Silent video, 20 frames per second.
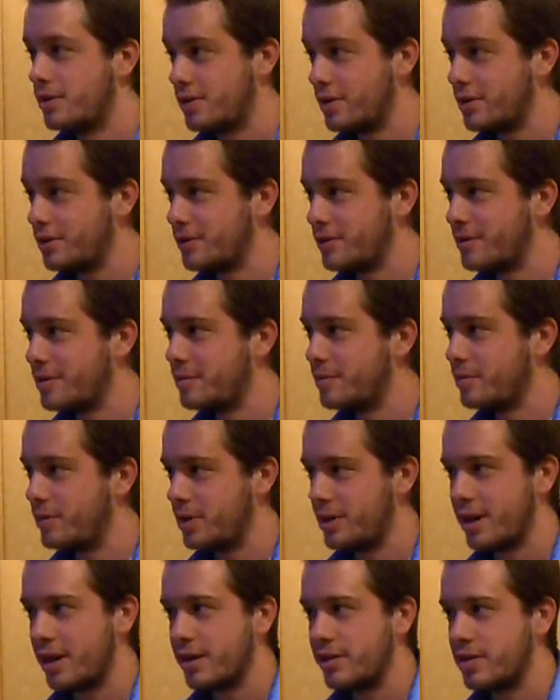So,
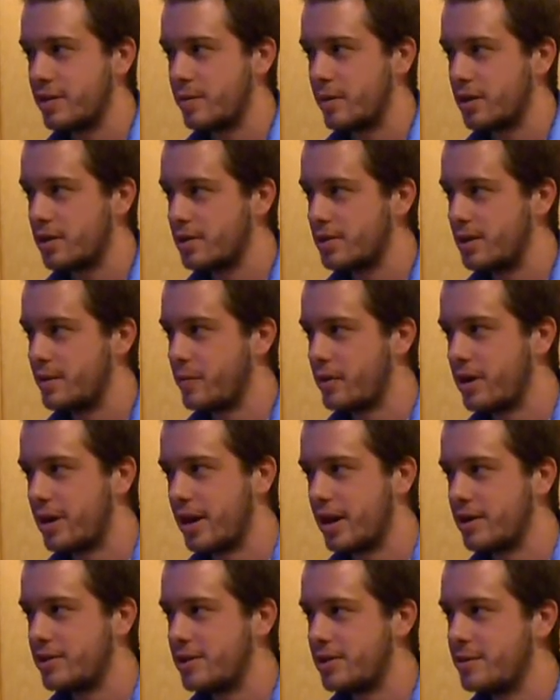pure calcium oxalate
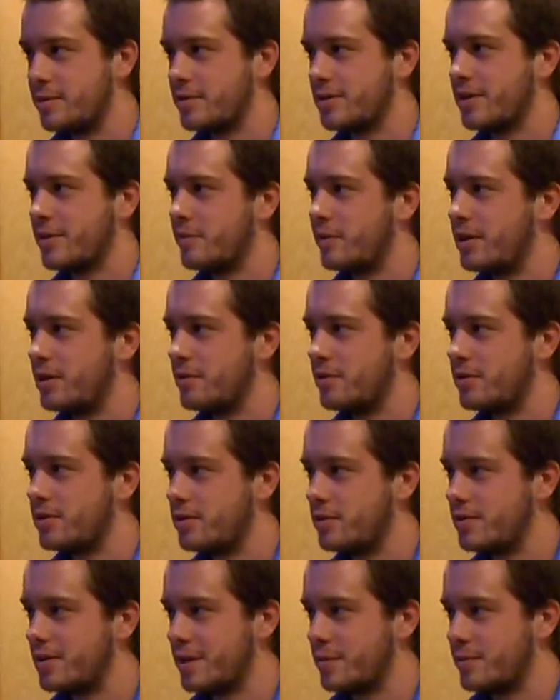monohydrate was compared with
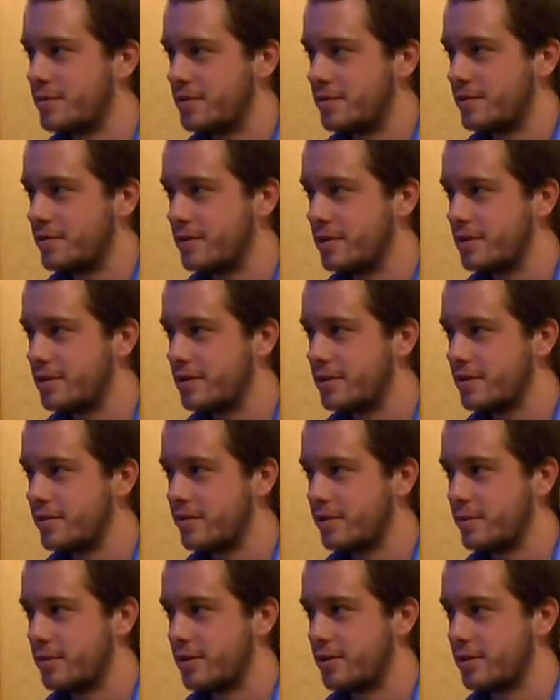2 samples of crystals
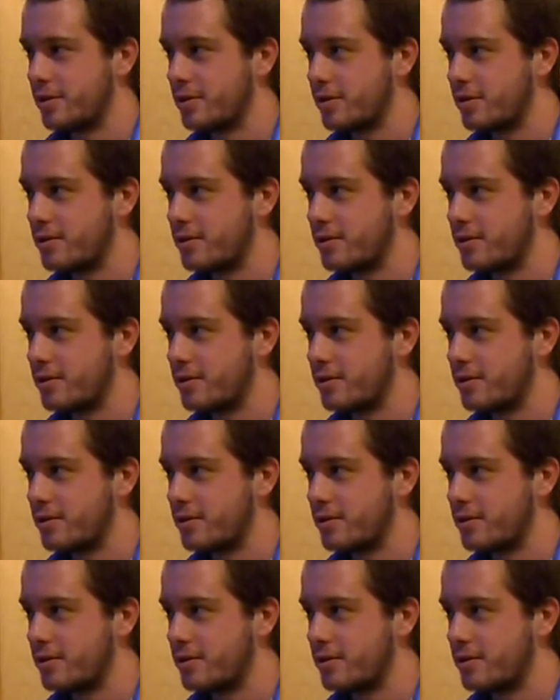from the